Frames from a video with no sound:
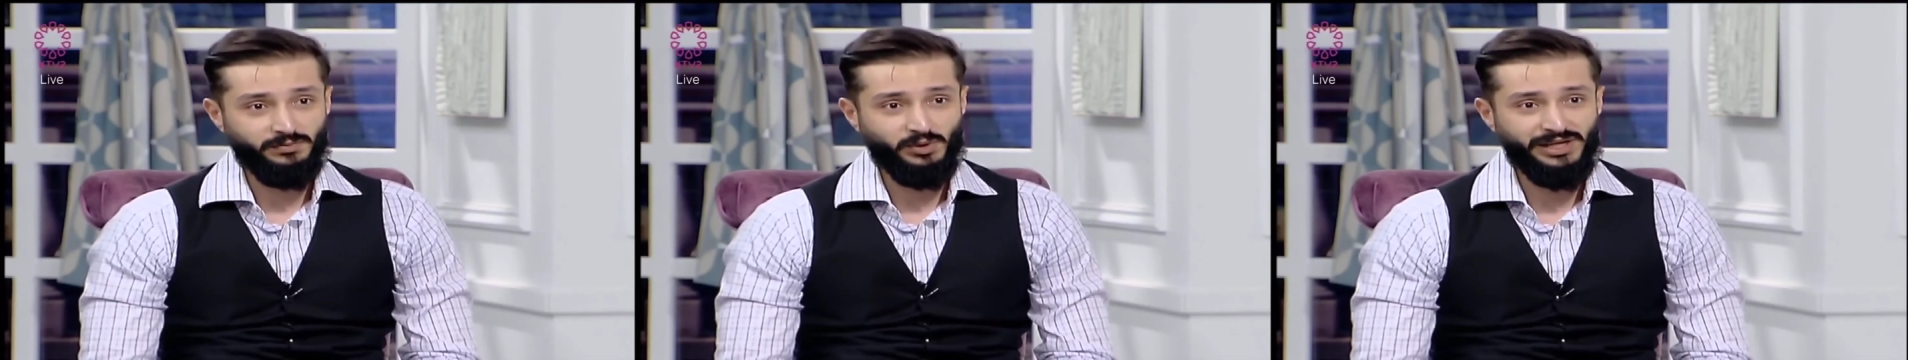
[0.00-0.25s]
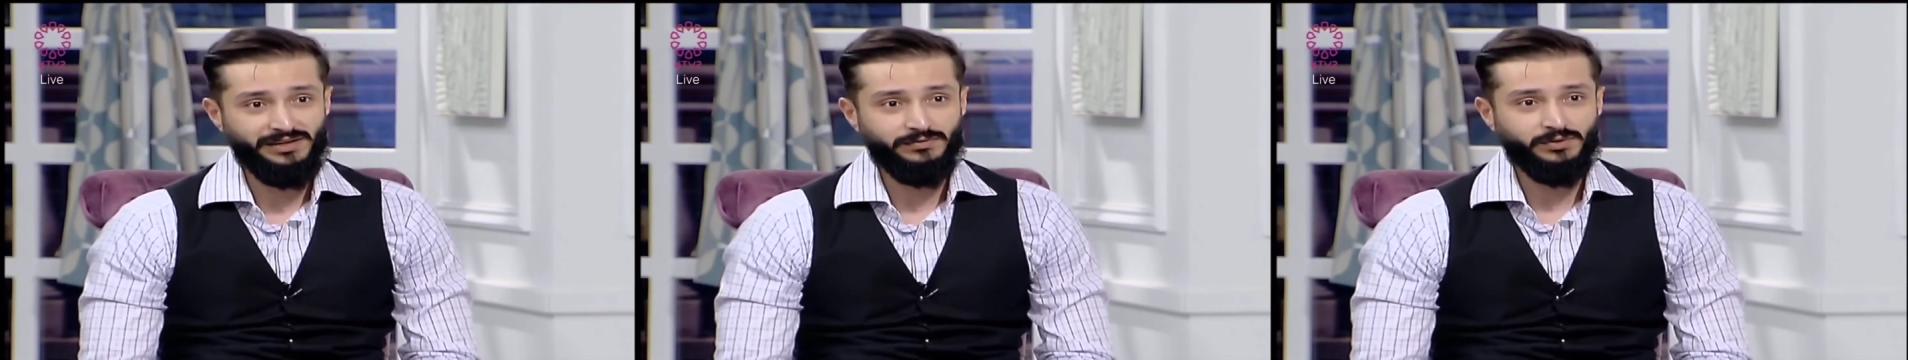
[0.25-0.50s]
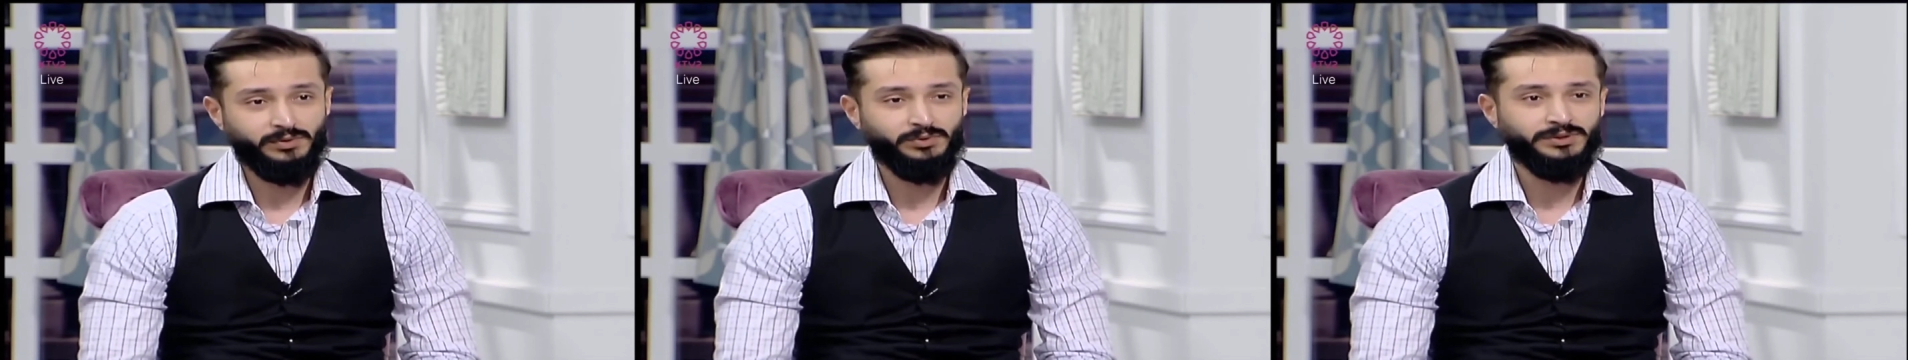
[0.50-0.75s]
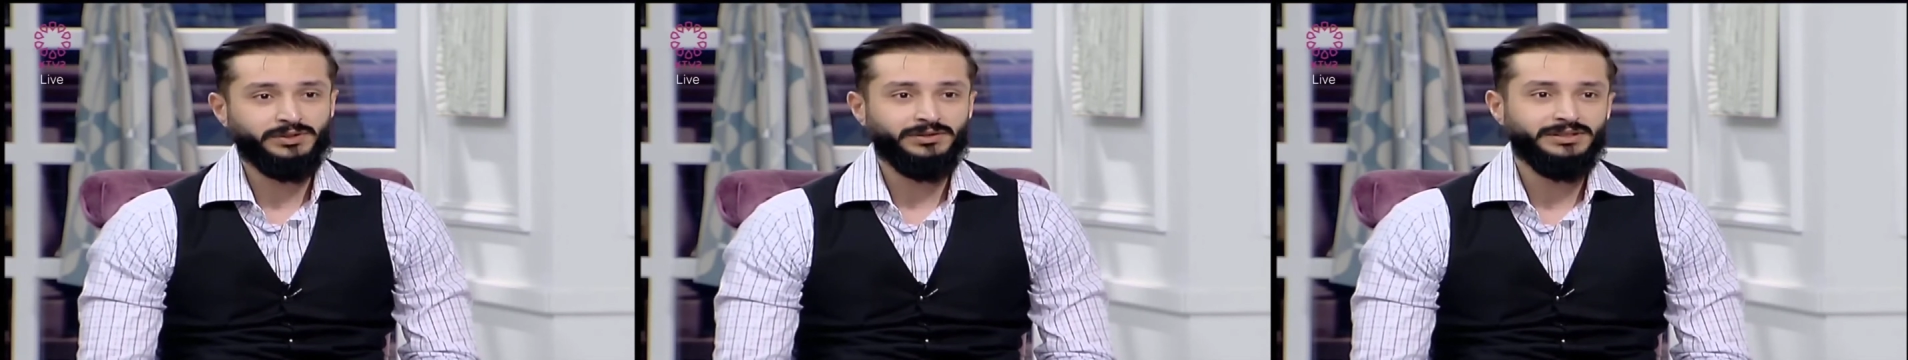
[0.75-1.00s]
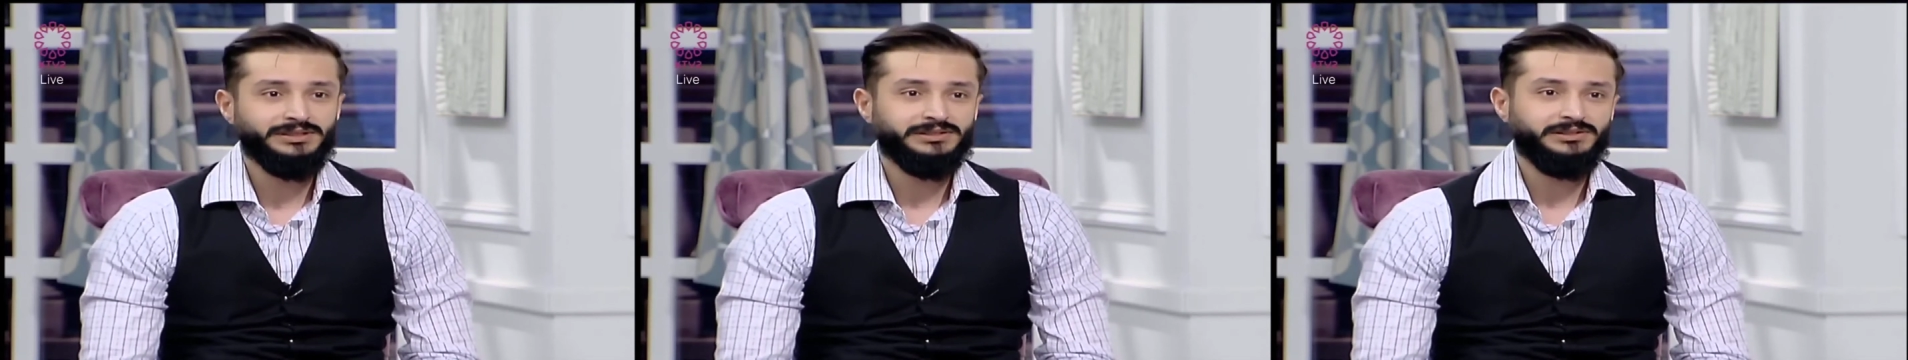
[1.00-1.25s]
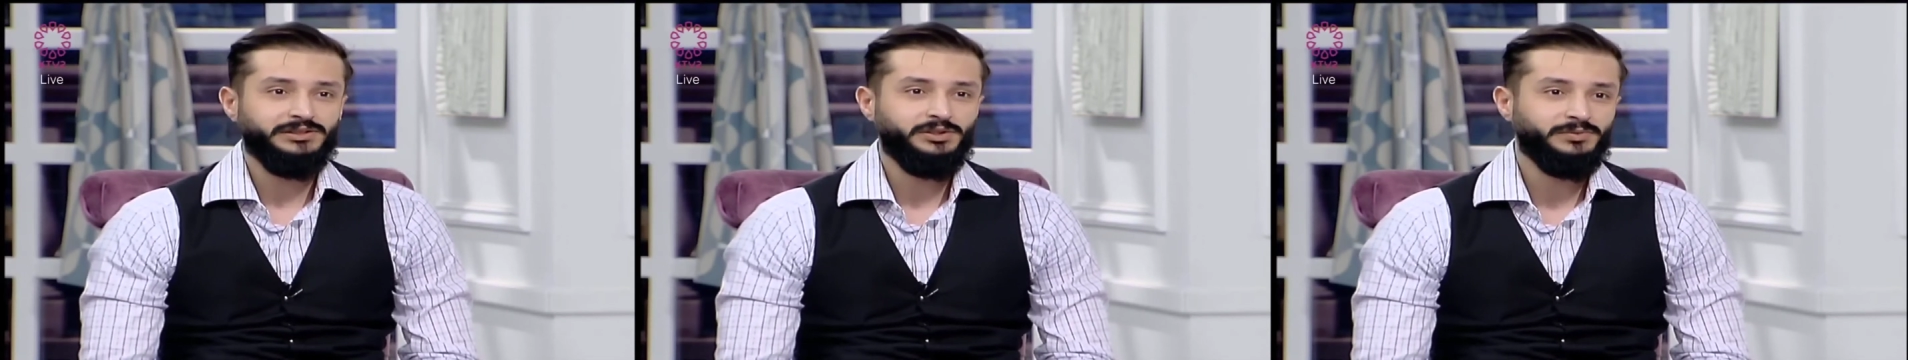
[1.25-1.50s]
We have what we call it
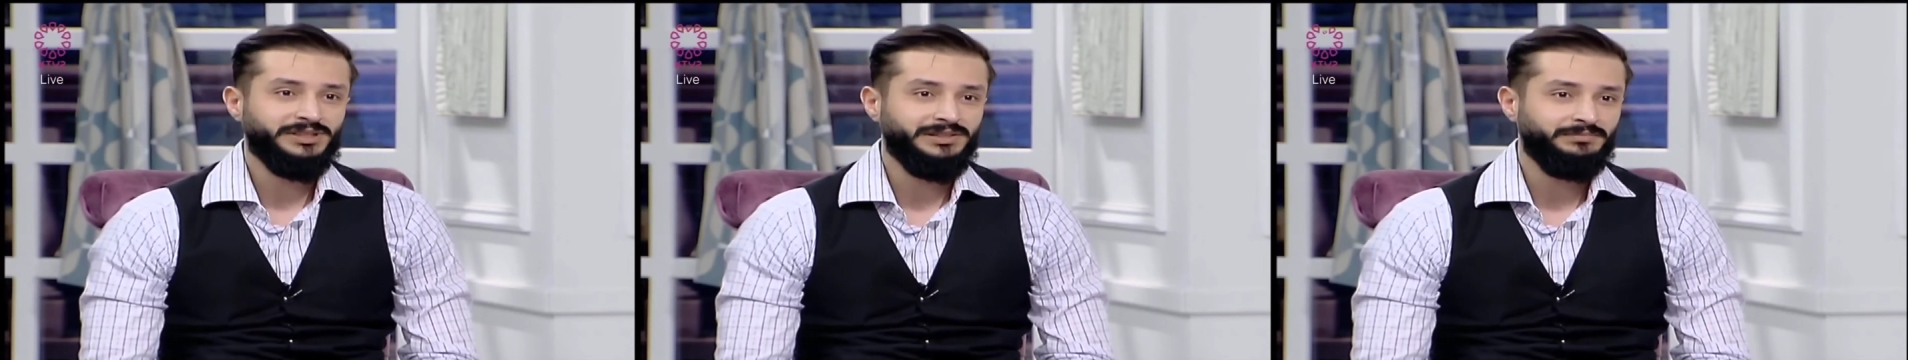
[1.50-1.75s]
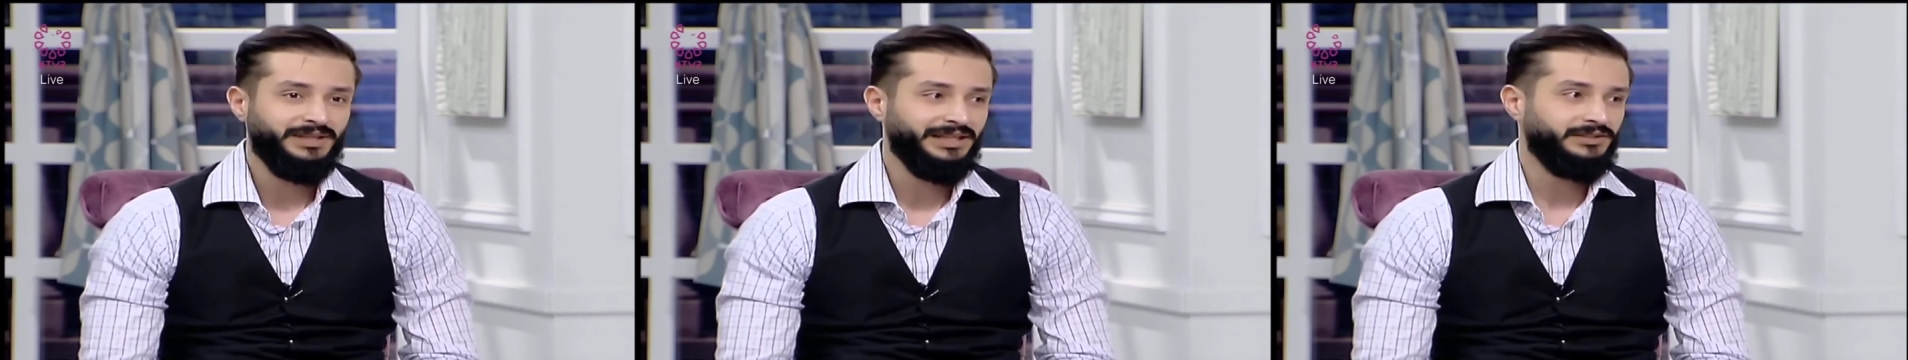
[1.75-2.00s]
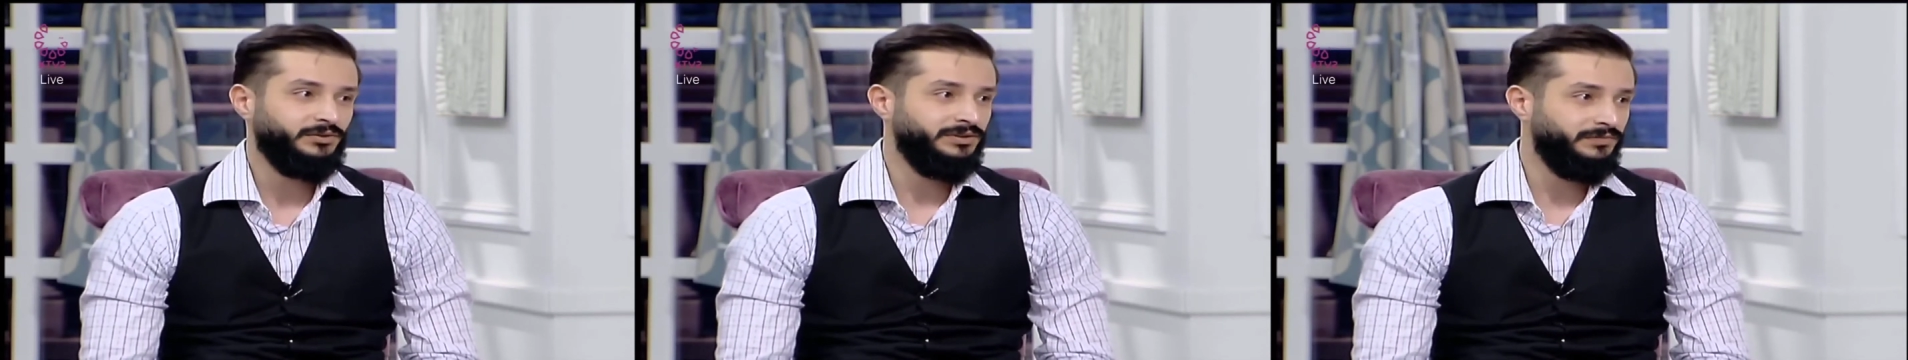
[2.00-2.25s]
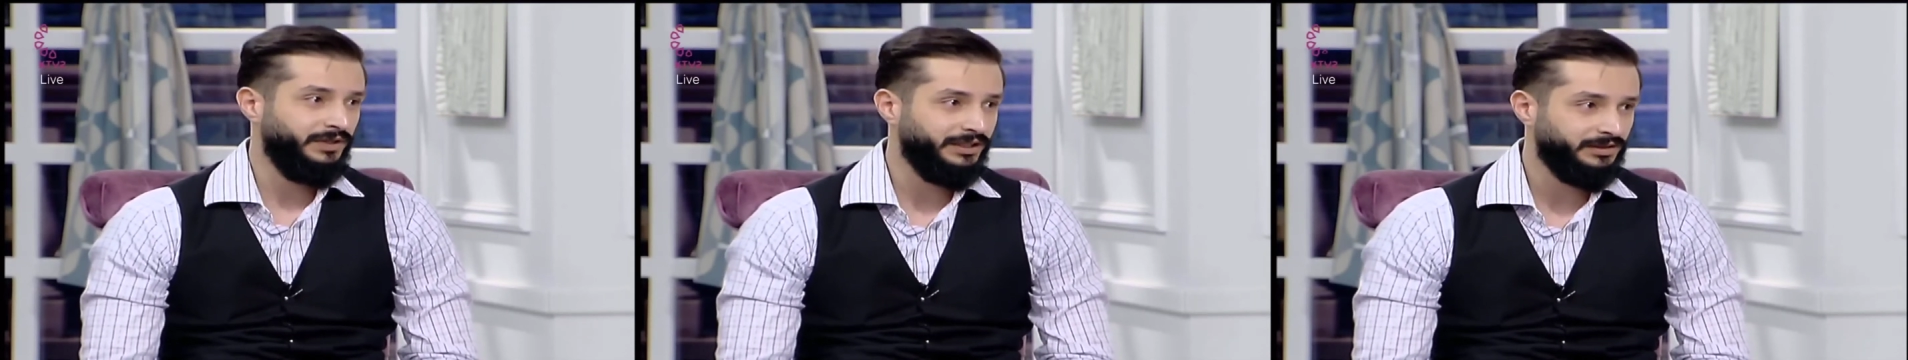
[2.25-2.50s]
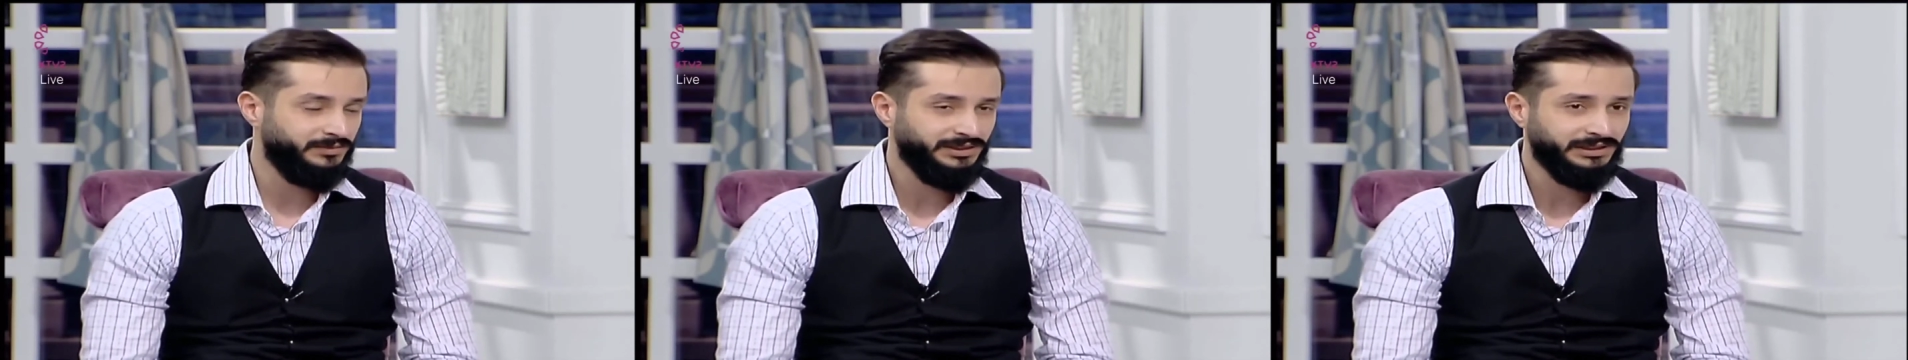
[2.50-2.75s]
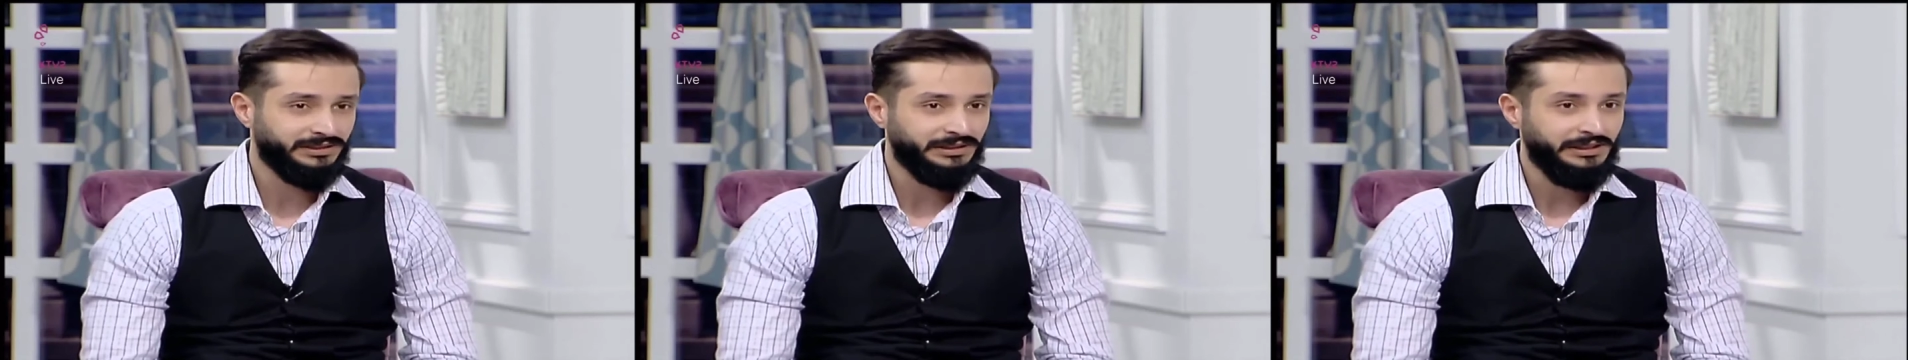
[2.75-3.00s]
human impact on environment.